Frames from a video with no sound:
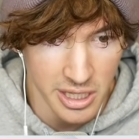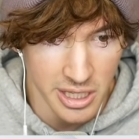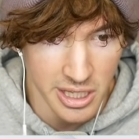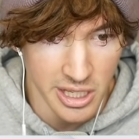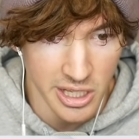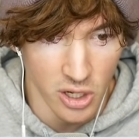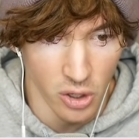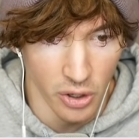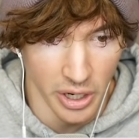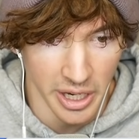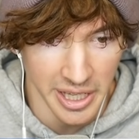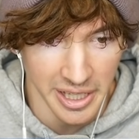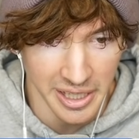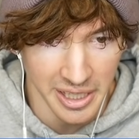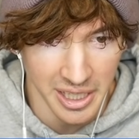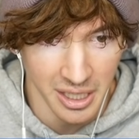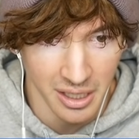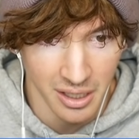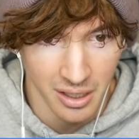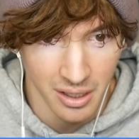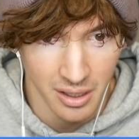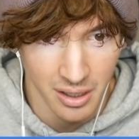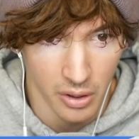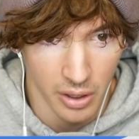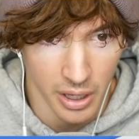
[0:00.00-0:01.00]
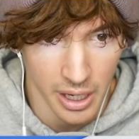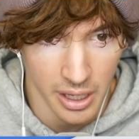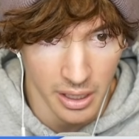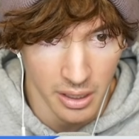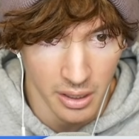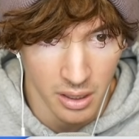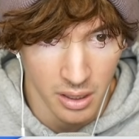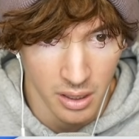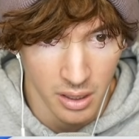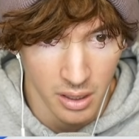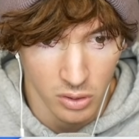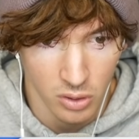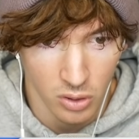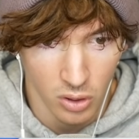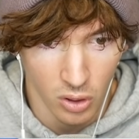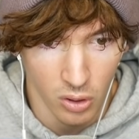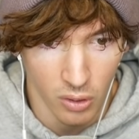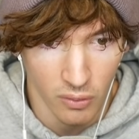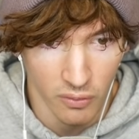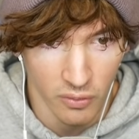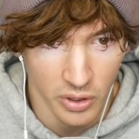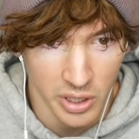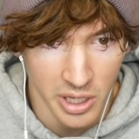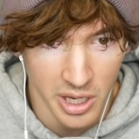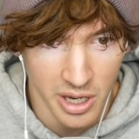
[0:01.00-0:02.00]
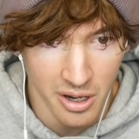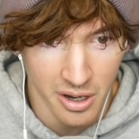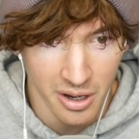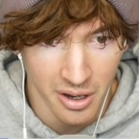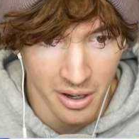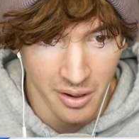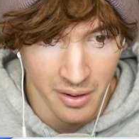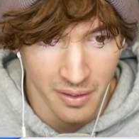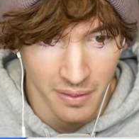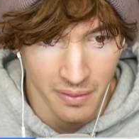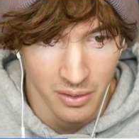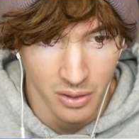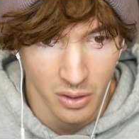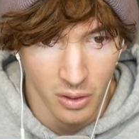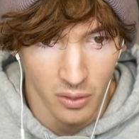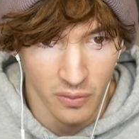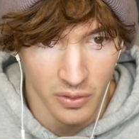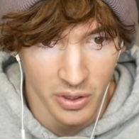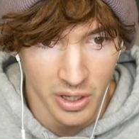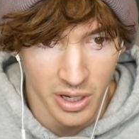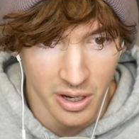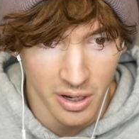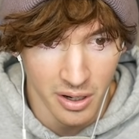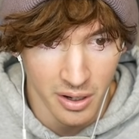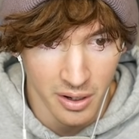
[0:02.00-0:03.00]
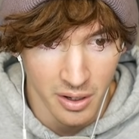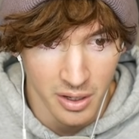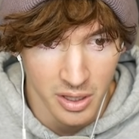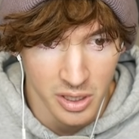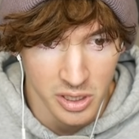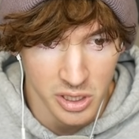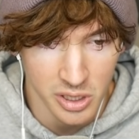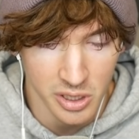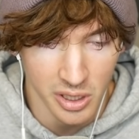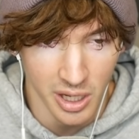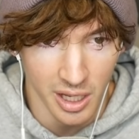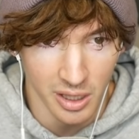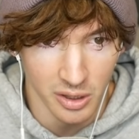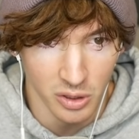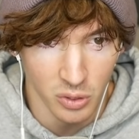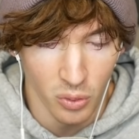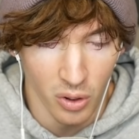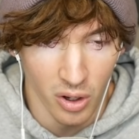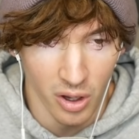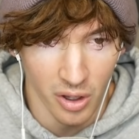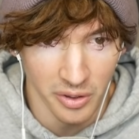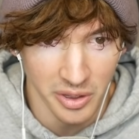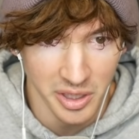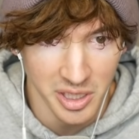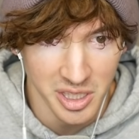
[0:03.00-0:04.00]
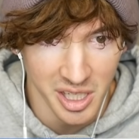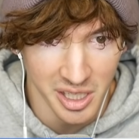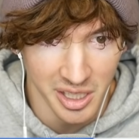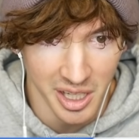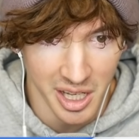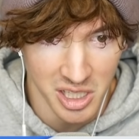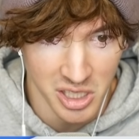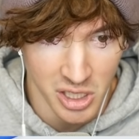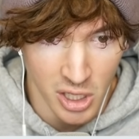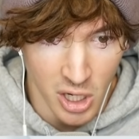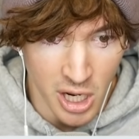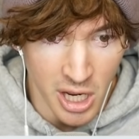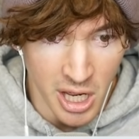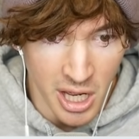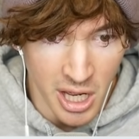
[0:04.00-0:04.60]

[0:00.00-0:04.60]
Yoink. All right, go over here, go over here. So you gotta do all of these, I guess.